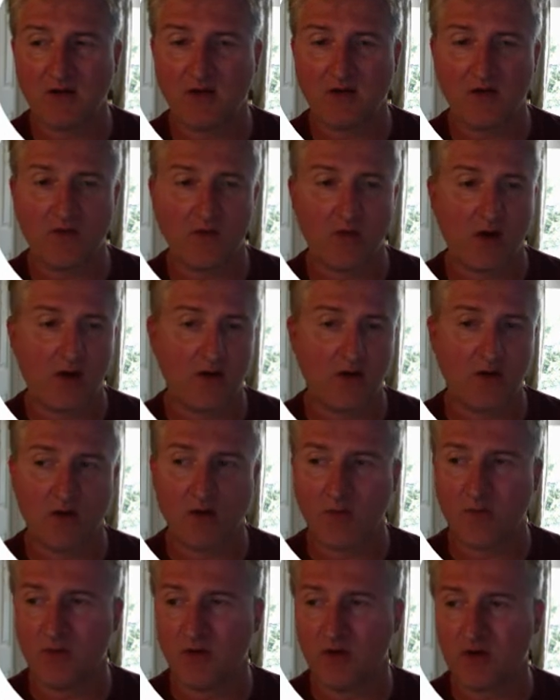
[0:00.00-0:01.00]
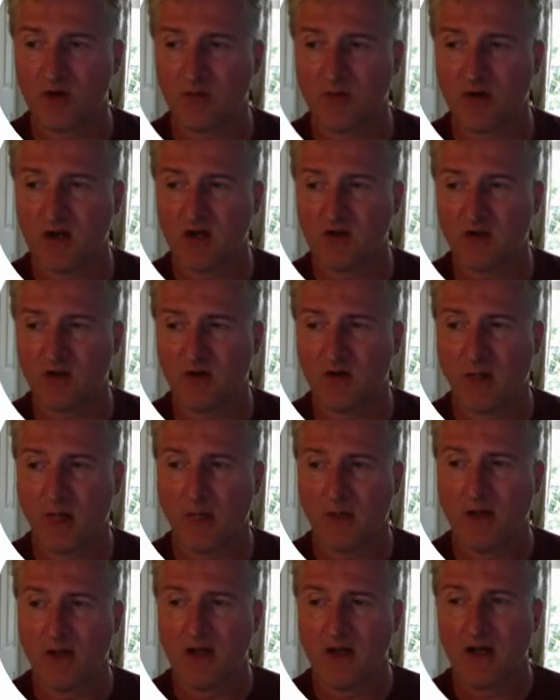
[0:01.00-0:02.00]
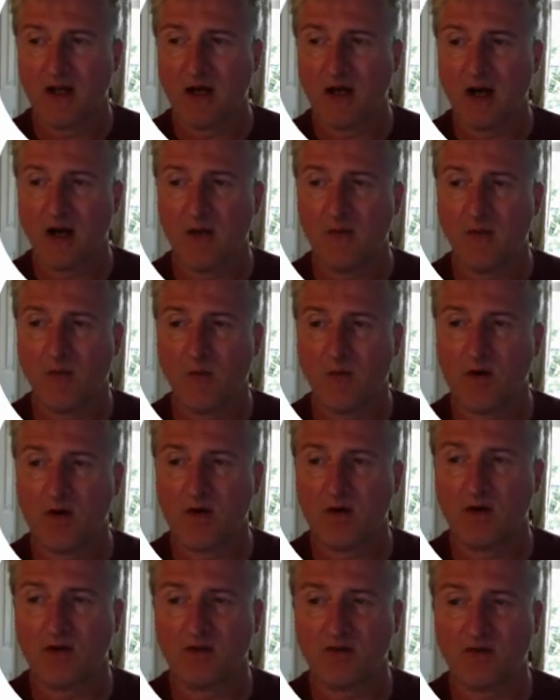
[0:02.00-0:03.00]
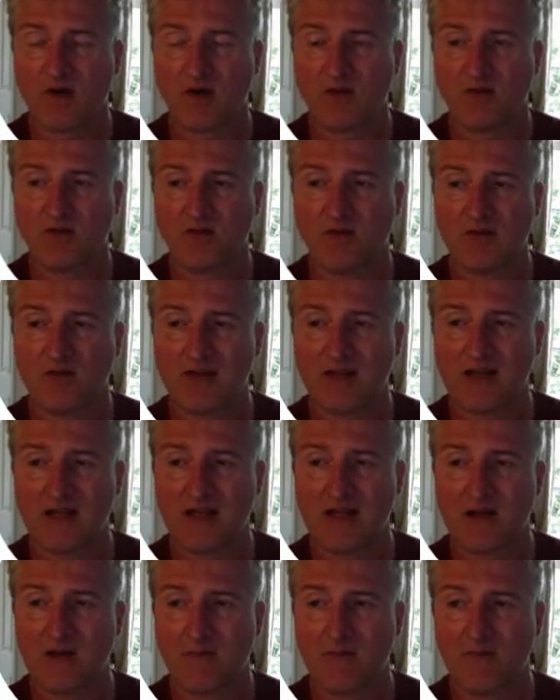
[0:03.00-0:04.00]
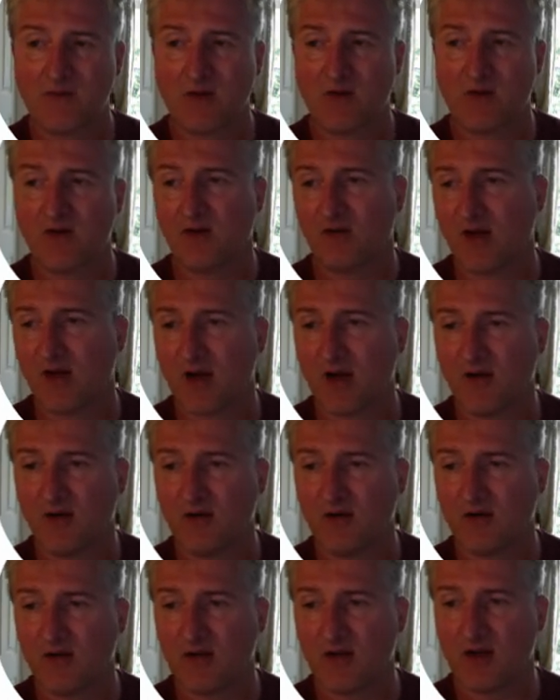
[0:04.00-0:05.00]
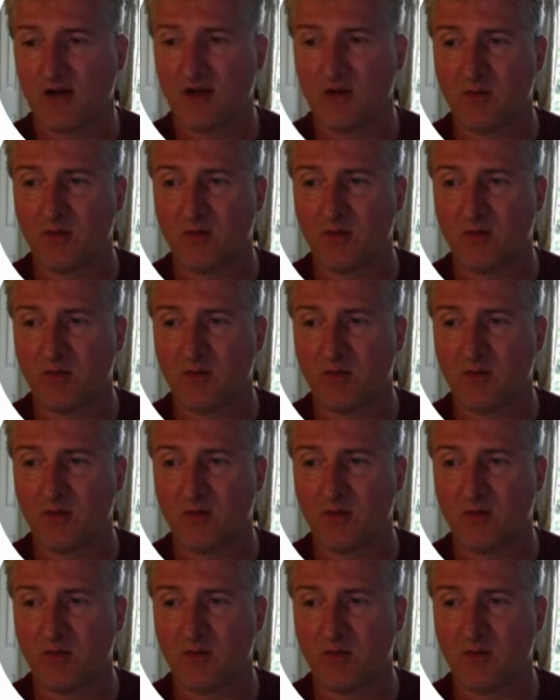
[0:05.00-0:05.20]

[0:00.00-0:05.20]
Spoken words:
If you want to go to build your page here, we discussed and there's headers like that.